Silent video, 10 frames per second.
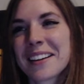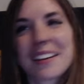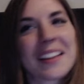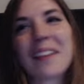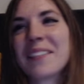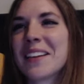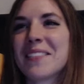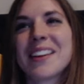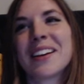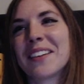That made
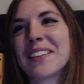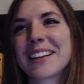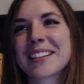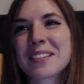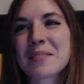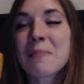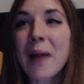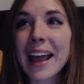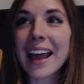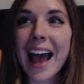me nervous.
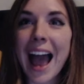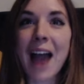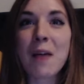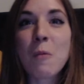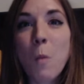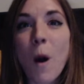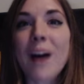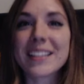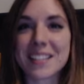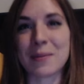But I
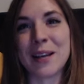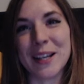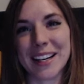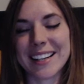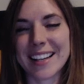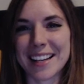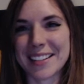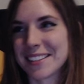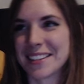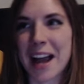want it to be good,
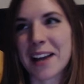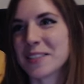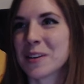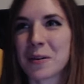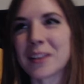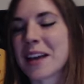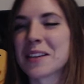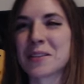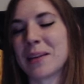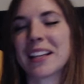and I don't want that
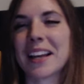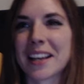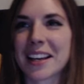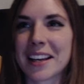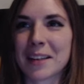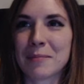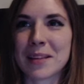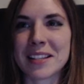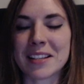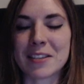to be like
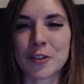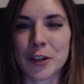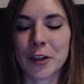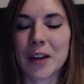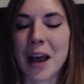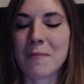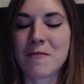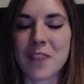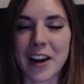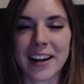misconstrued. I'm
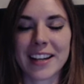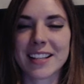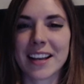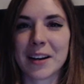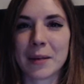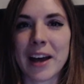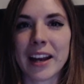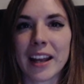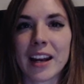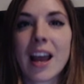very excited about
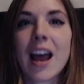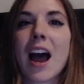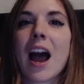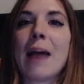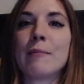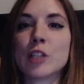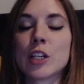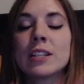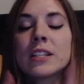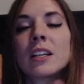it. I'm
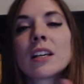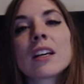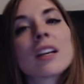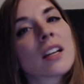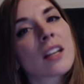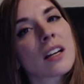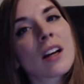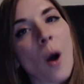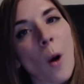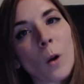just
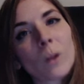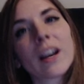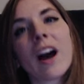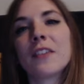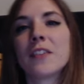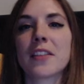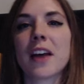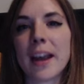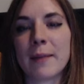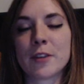holding off on the
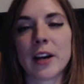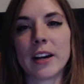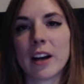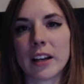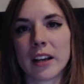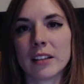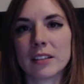hype train on it.